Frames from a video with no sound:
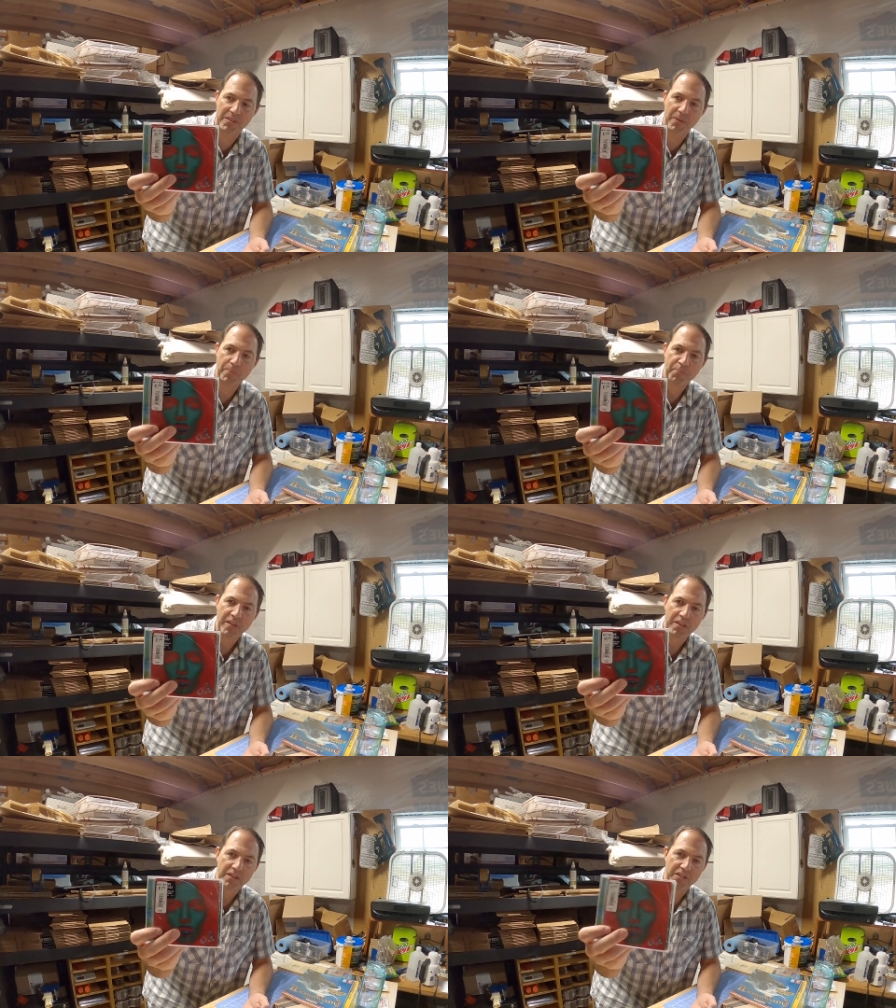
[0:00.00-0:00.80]
So
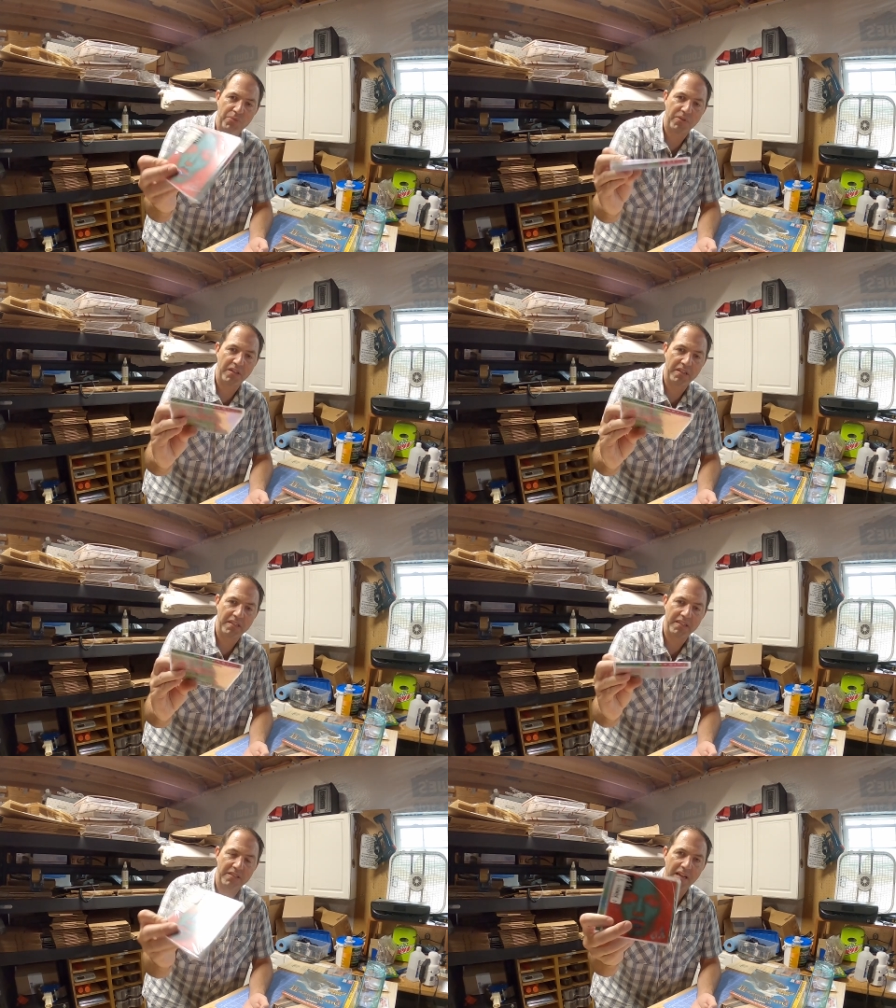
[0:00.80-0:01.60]
this
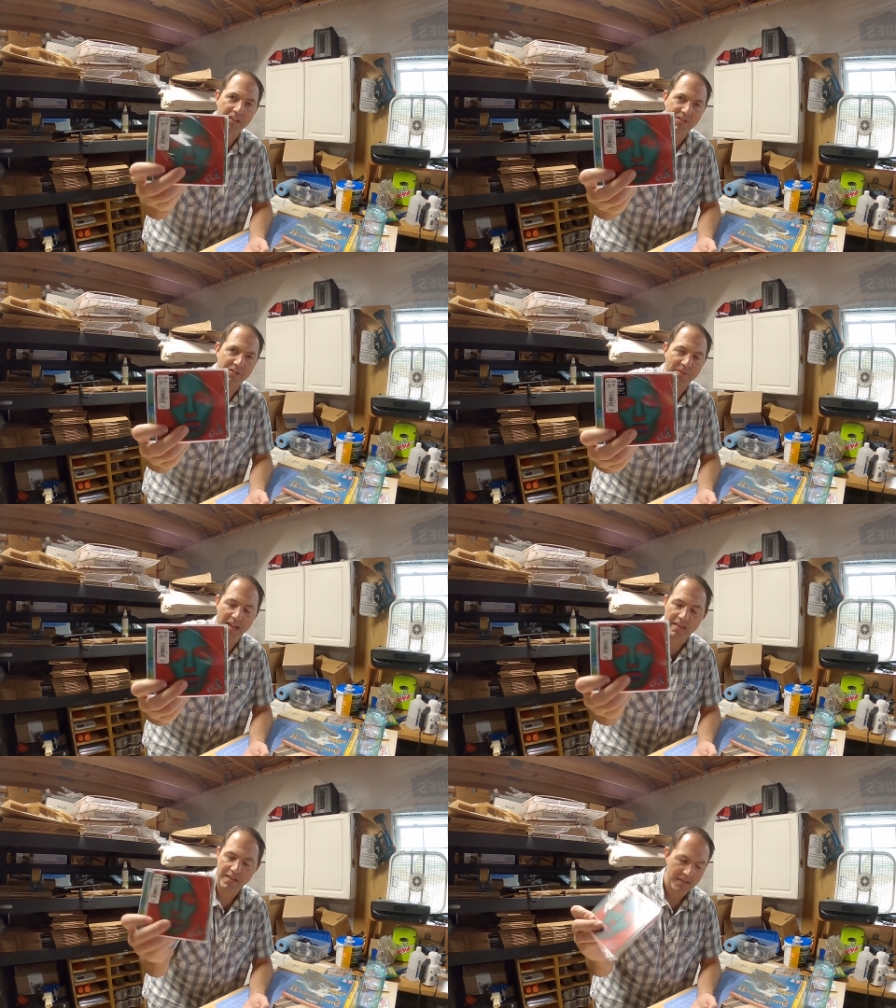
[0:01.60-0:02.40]
one is not too
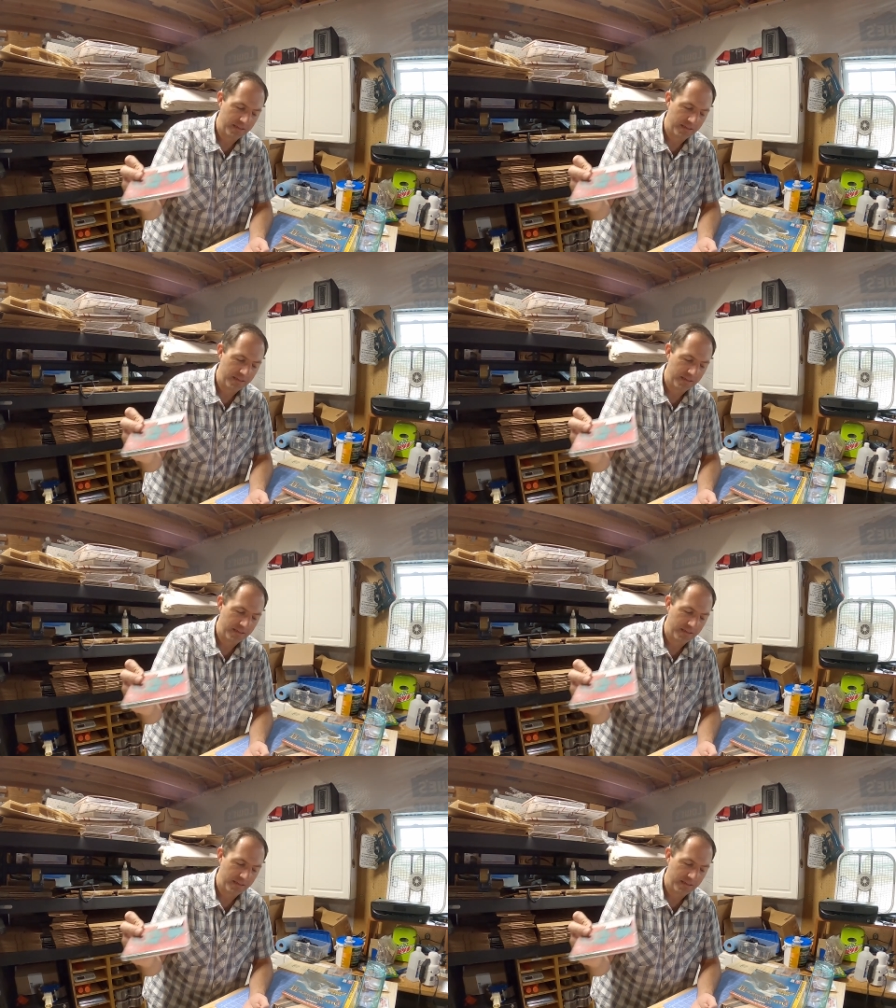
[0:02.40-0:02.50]
bad.